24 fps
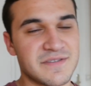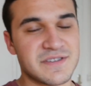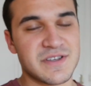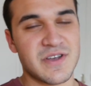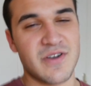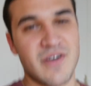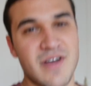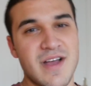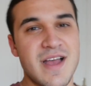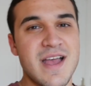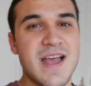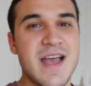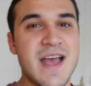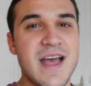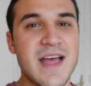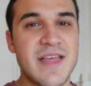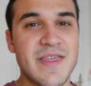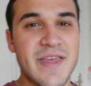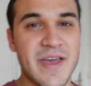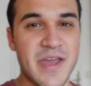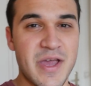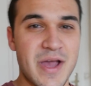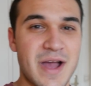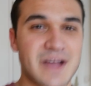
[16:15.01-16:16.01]
So
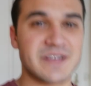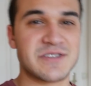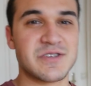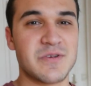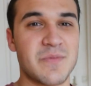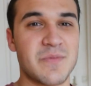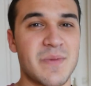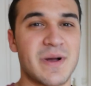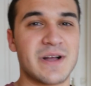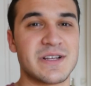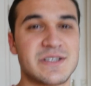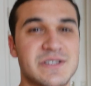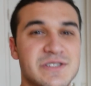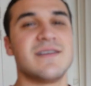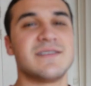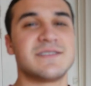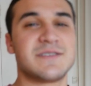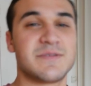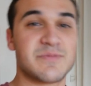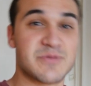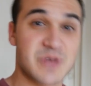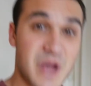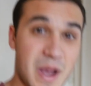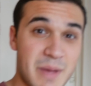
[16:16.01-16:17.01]
thank you guys so much.
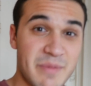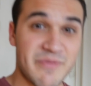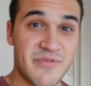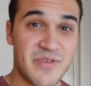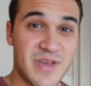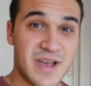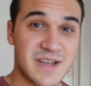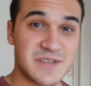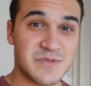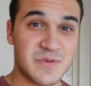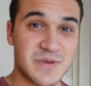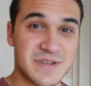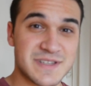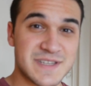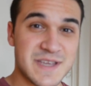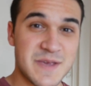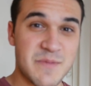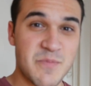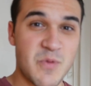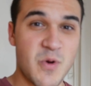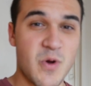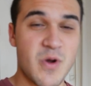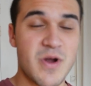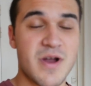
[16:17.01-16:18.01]
Subscribe if you guys want to see
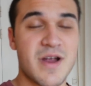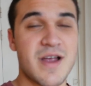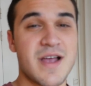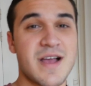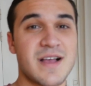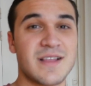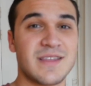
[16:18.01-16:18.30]
more.